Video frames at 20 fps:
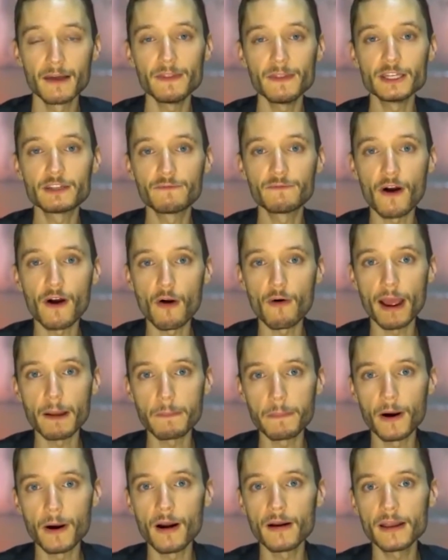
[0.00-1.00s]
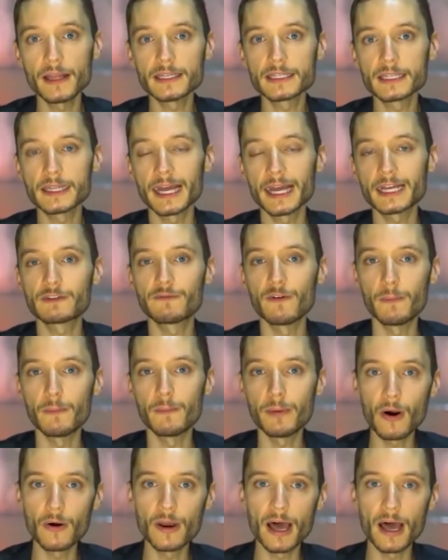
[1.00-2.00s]
these far-right parties like
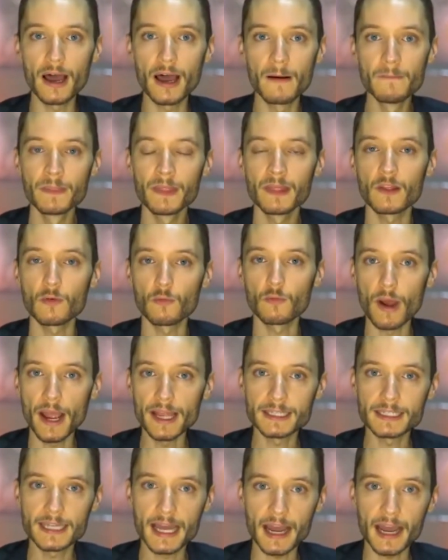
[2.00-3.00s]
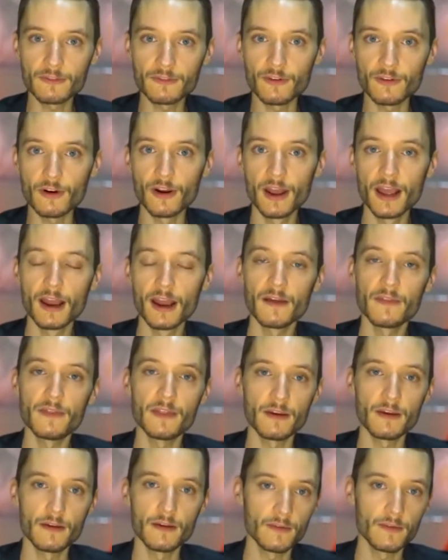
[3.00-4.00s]
Svoboda, the right sector,
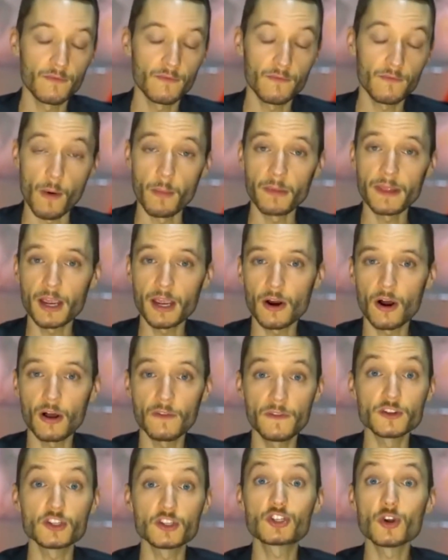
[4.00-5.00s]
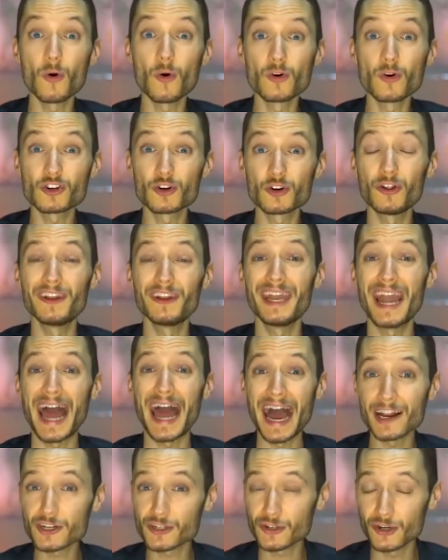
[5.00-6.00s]
the formerly called the Social
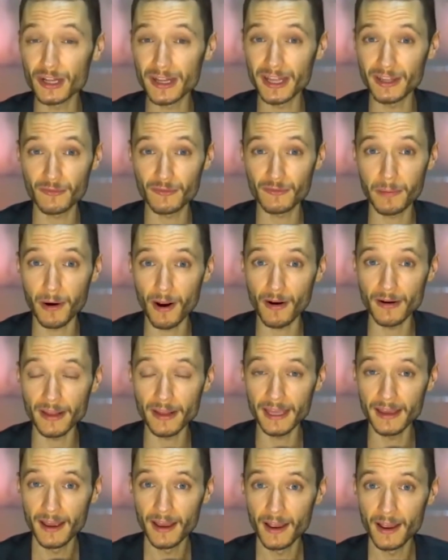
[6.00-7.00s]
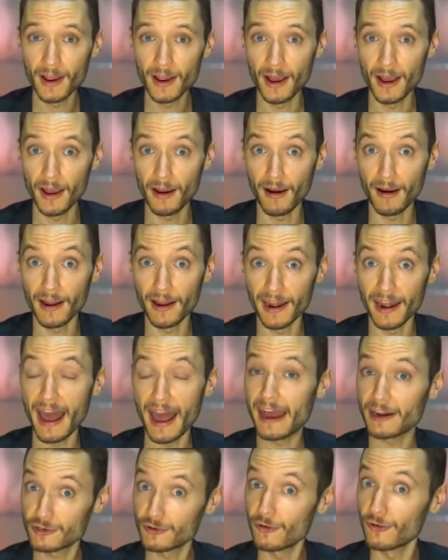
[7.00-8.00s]
Nationalist Party,
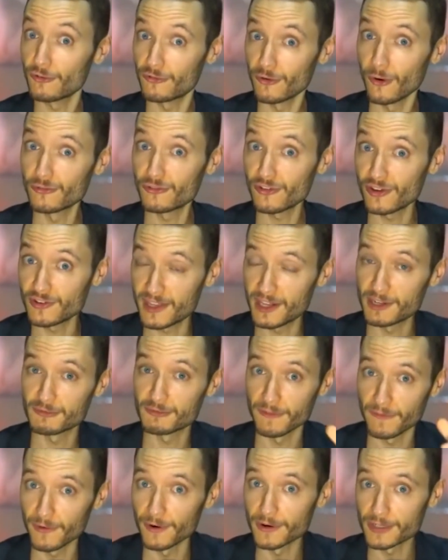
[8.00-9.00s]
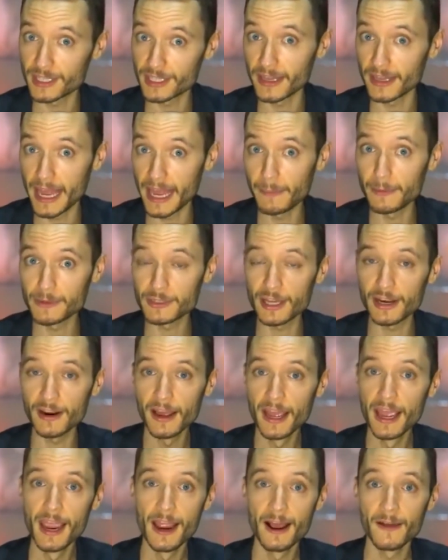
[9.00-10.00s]
National Socialists, they just reversed the language
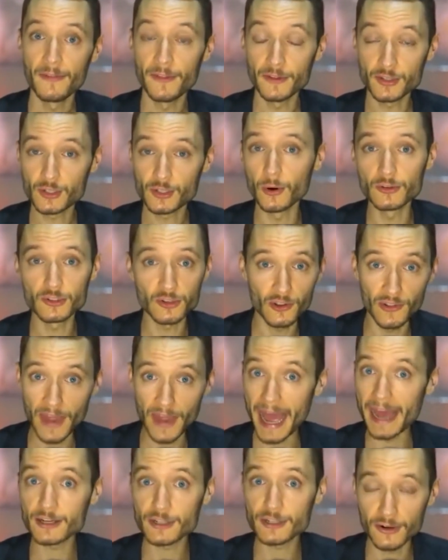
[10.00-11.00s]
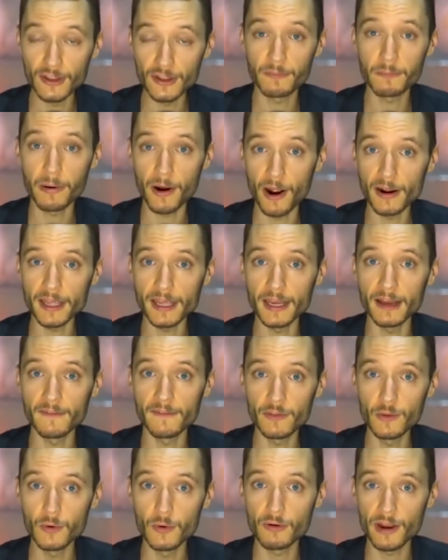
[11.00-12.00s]
there. The Social Nationalist Party
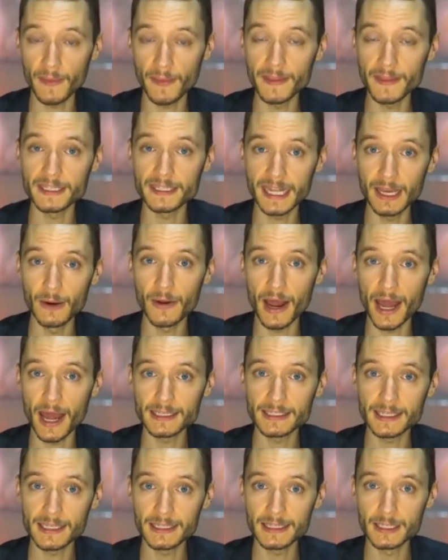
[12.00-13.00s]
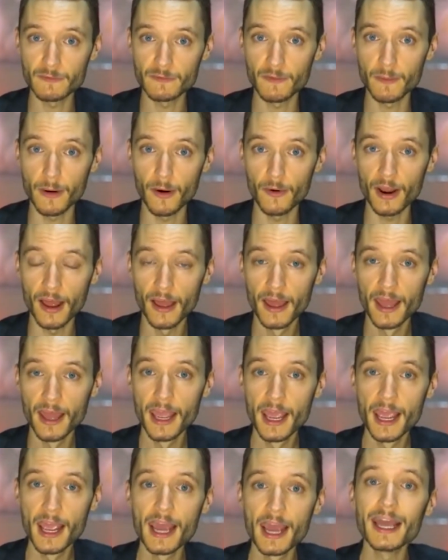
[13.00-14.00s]
of Ukraine, these neo-Nazis and Svoboda,
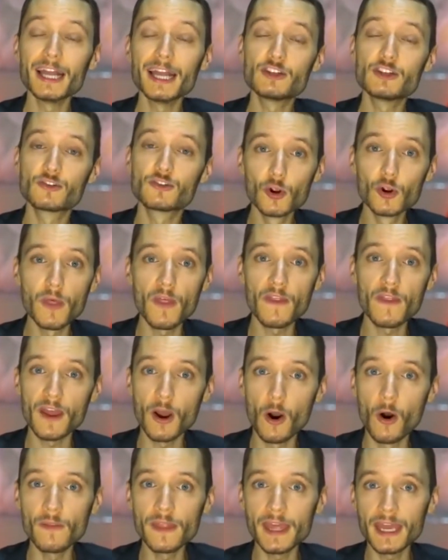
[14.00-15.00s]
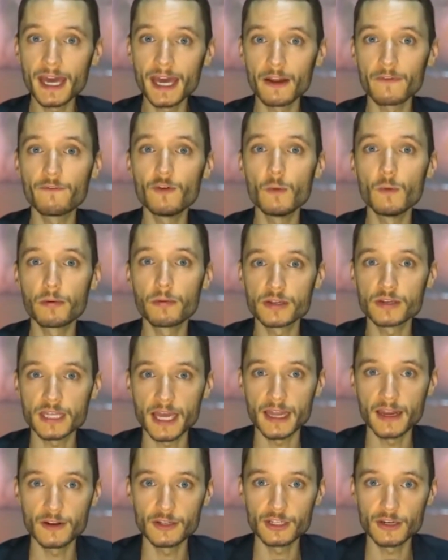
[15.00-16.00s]
it's true that they only get a few
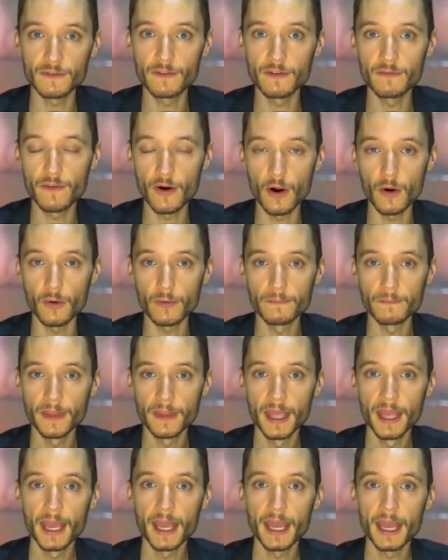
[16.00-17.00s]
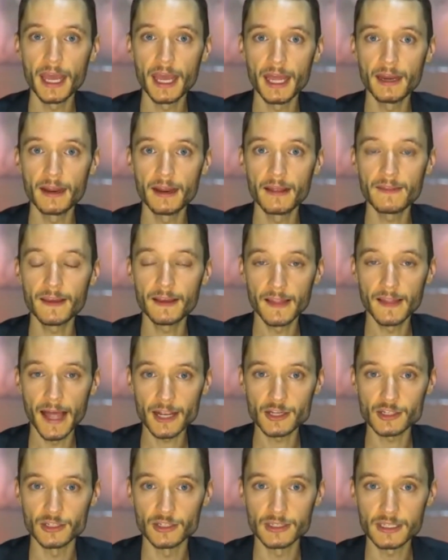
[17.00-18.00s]
percentage of the vote in the
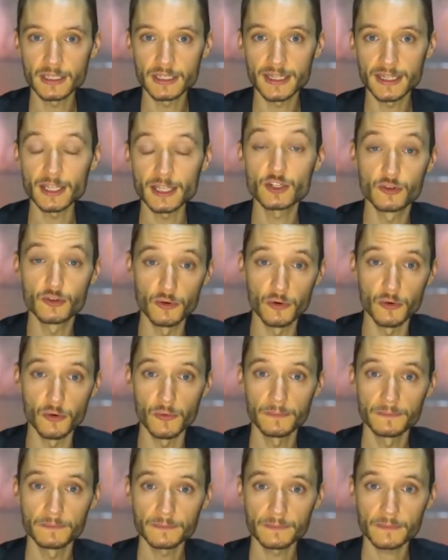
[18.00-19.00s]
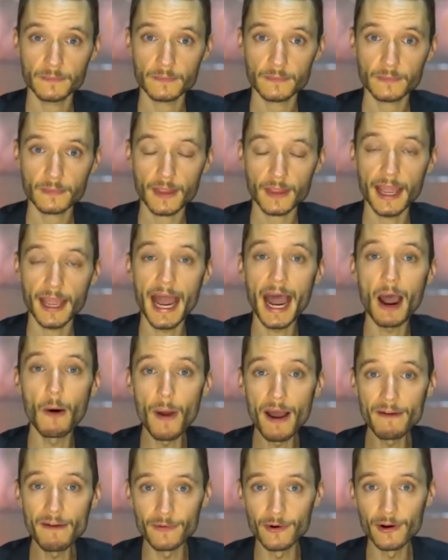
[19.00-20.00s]
elections. That's true.
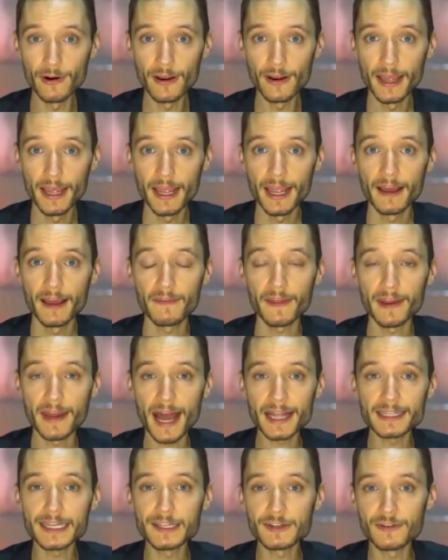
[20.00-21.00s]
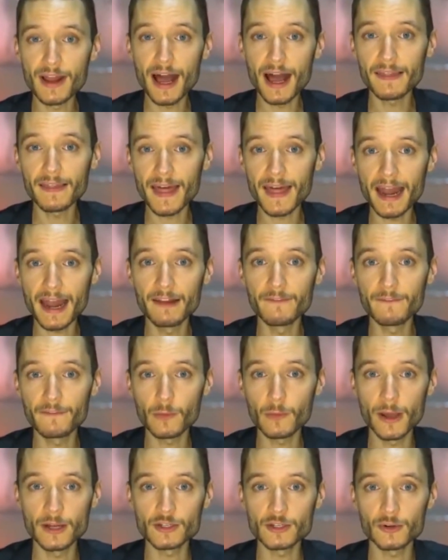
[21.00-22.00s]
However, the Nazis are not that
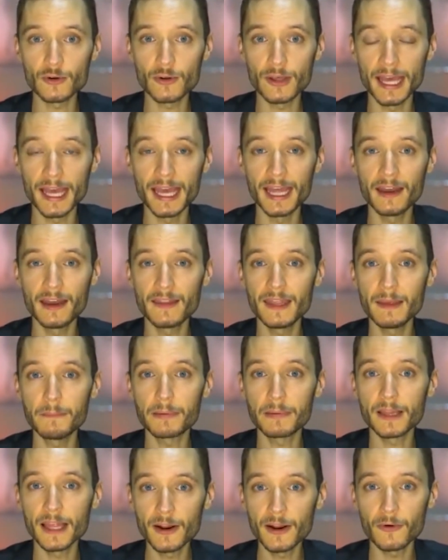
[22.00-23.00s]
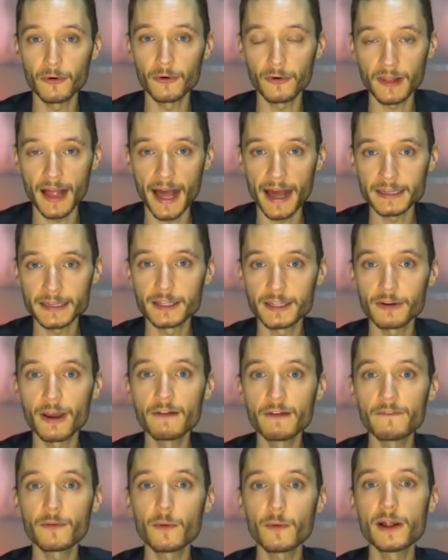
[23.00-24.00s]
influential in the political class. They're
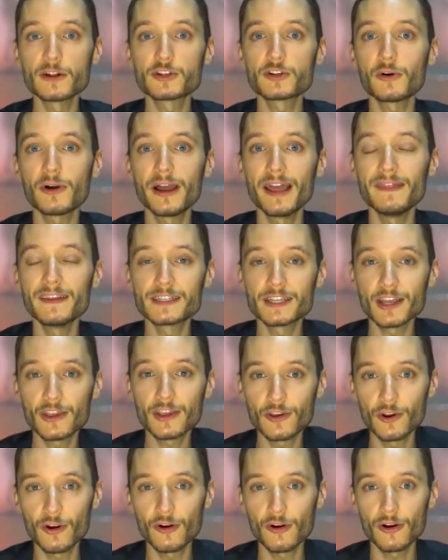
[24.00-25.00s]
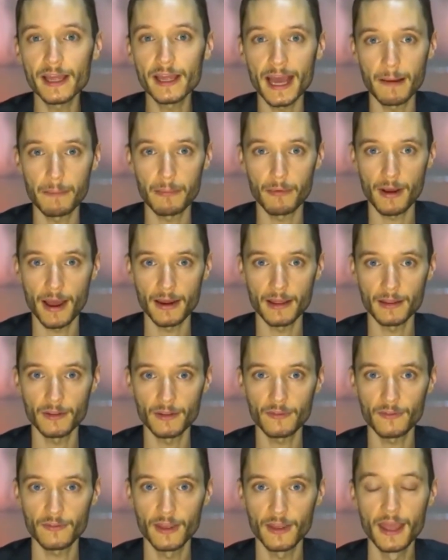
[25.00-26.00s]
influential in the security
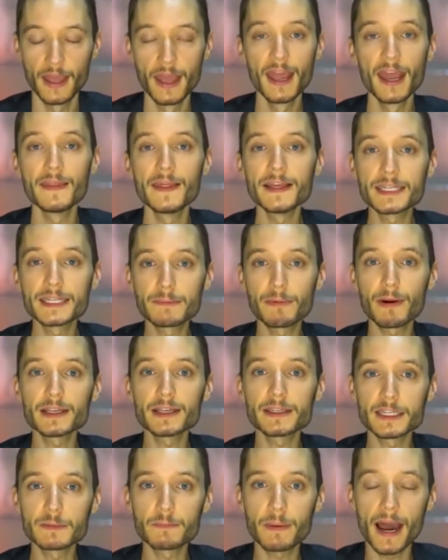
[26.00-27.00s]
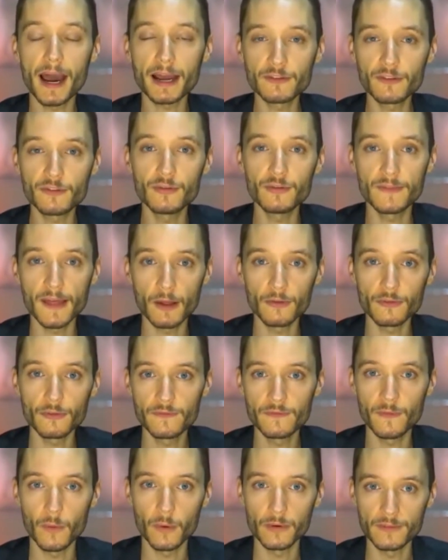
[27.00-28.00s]
apparatus. This brings us back to
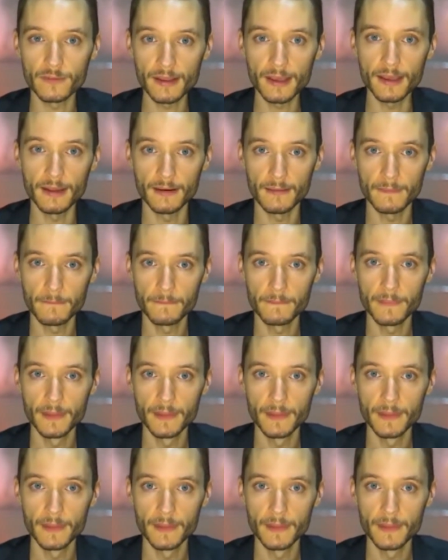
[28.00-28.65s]
2014.